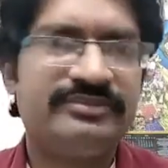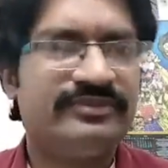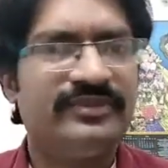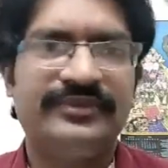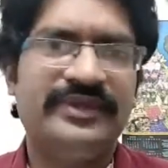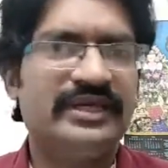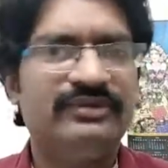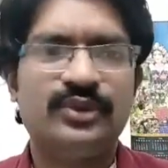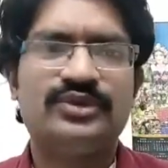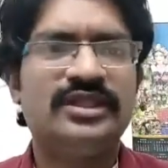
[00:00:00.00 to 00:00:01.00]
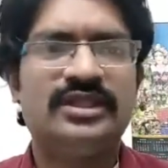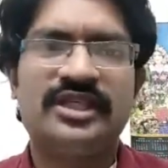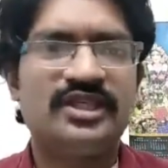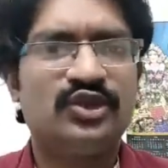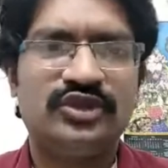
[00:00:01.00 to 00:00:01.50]
We have used it. There
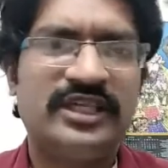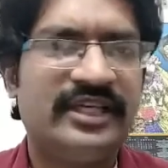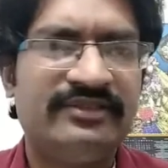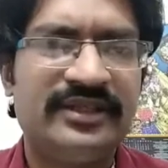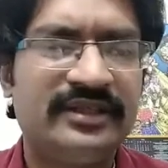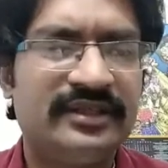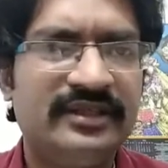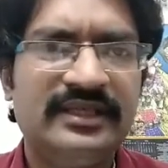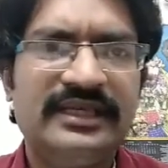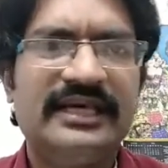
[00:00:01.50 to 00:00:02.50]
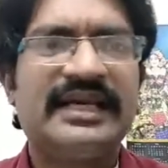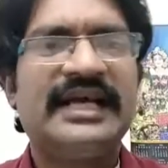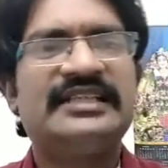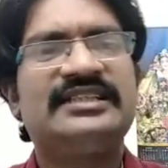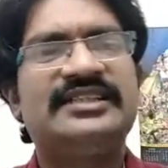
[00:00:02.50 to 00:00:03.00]
is no side effect.
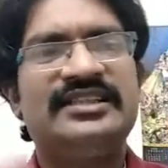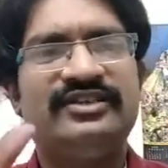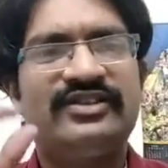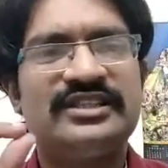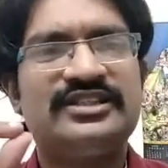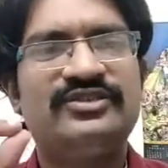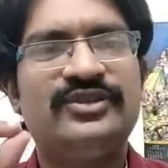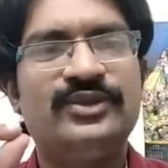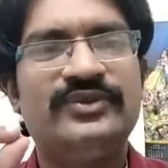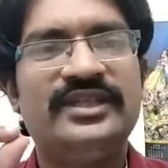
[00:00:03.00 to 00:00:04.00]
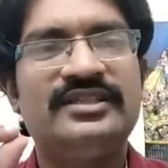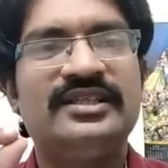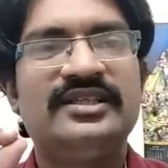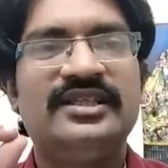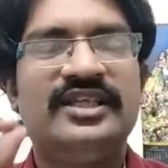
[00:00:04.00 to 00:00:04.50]
Rashes in the first few weeks
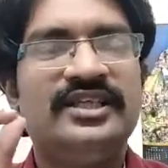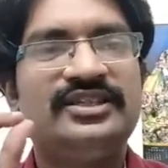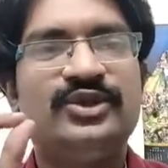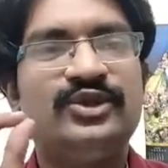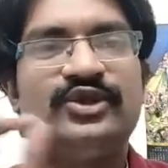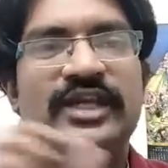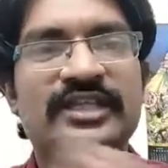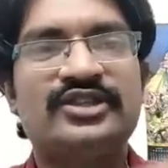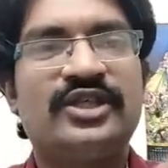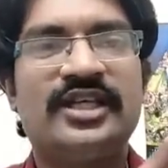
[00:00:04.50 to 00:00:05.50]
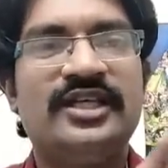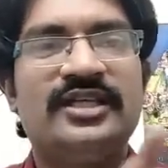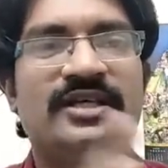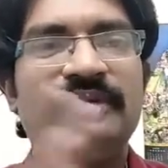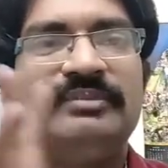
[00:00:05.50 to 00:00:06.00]
is due to naturally
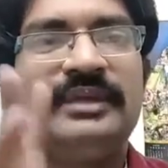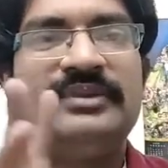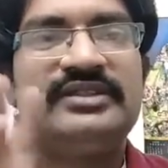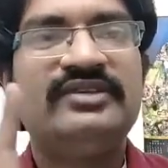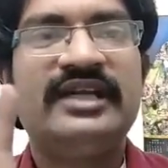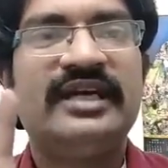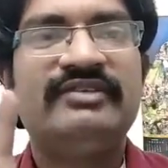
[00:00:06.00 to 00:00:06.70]
babies will have